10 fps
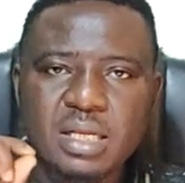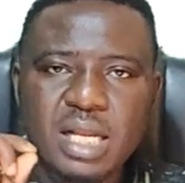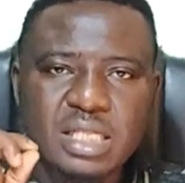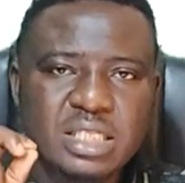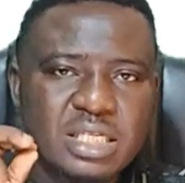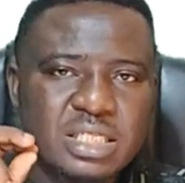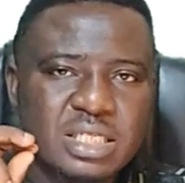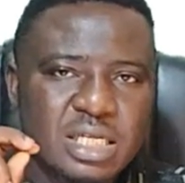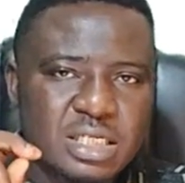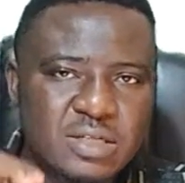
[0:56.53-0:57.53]
that
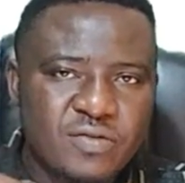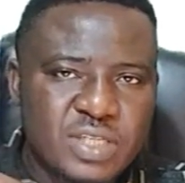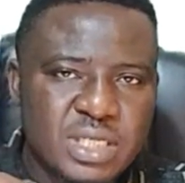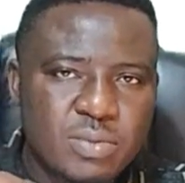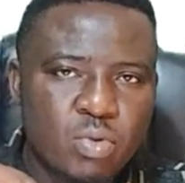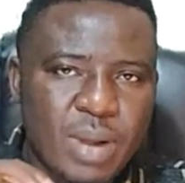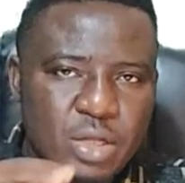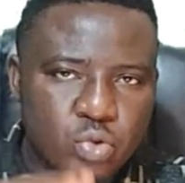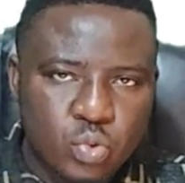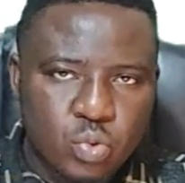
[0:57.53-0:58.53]
is divisible
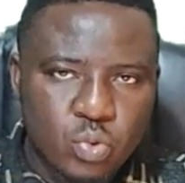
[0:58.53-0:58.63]
by 2.